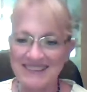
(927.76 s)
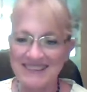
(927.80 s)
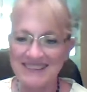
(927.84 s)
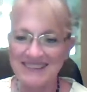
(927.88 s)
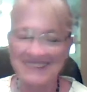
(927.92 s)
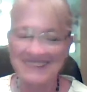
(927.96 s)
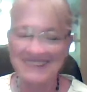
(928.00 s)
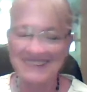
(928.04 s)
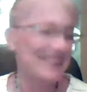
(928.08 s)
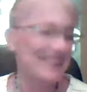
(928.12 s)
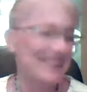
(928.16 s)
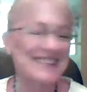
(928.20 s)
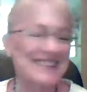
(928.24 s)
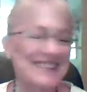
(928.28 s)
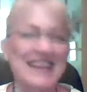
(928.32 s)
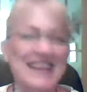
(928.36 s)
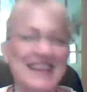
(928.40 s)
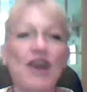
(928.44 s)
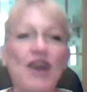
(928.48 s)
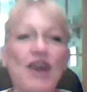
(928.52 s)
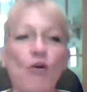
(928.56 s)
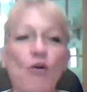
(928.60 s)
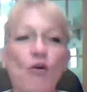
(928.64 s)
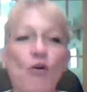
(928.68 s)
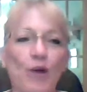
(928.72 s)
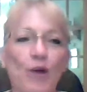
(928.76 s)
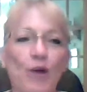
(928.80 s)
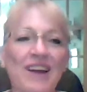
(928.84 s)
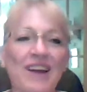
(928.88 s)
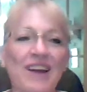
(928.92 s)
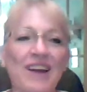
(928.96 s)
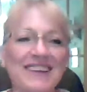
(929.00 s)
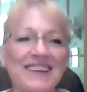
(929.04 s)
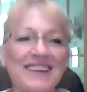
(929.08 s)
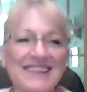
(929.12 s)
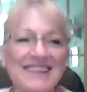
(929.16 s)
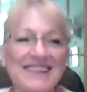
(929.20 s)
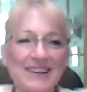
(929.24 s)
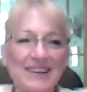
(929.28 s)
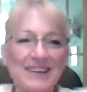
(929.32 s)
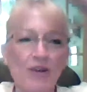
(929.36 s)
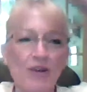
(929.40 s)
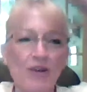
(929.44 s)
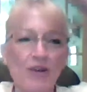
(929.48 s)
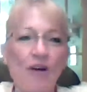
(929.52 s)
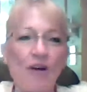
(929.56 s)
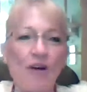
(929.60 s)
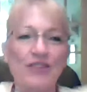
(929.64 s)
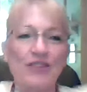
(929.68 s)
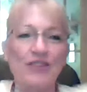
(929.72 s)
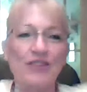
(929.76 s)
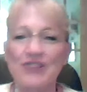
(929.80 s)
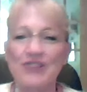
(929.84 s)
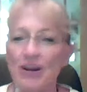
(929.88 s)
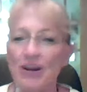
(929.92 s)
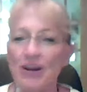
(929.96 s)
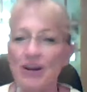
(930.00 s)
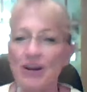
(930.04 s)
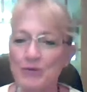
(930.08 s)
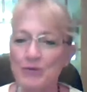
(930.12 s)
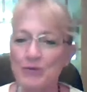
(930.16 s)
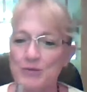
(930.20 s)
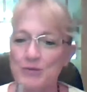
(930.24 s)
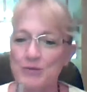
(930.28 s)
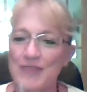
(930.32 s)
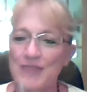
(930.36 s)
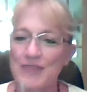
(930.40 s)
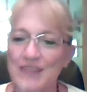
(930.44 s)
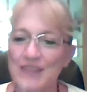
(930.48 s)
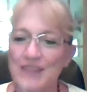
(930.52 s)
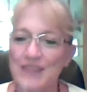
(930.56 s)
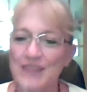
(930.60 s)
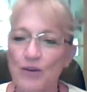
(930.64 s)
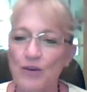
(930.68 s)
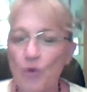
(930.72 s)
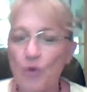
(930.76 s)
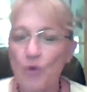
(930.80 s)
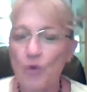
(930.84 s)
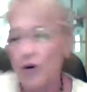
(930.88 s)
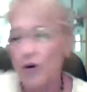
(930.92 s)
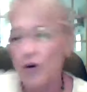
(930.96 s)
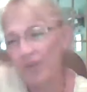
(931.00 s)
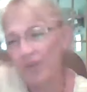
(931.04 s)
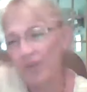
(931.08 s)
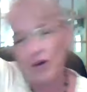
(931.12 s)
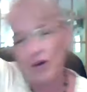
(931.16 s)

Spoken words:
let's say aura, you know, all the chakras within the aura, the